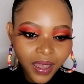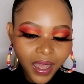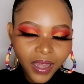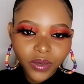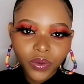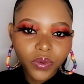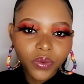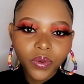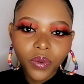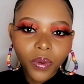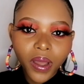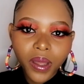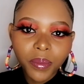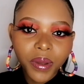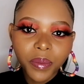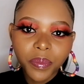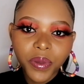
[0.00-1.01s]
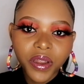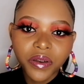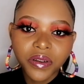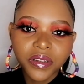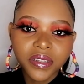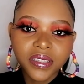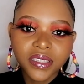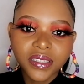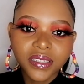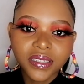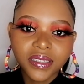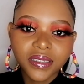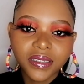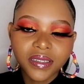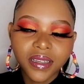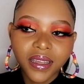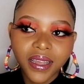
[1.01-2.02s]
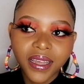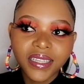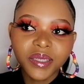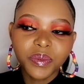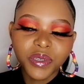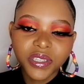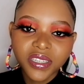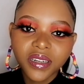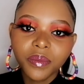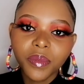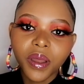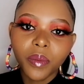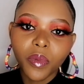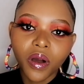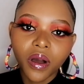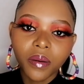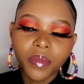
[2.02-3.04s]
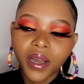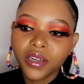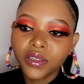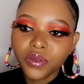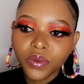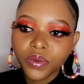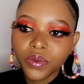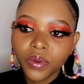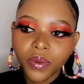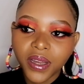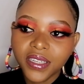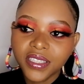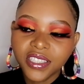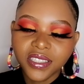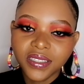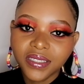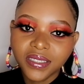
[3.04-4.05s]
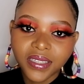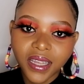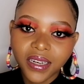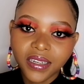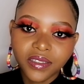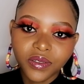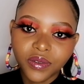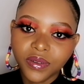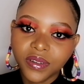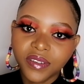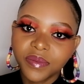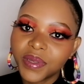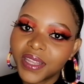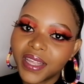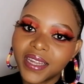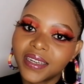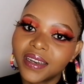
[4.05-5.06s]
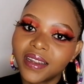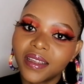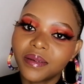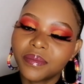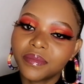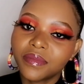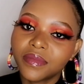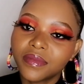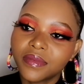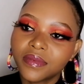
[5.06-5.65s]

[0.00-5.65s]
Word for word: I don't know why my parents, especially my mom, I don't know why she decided to give me that name.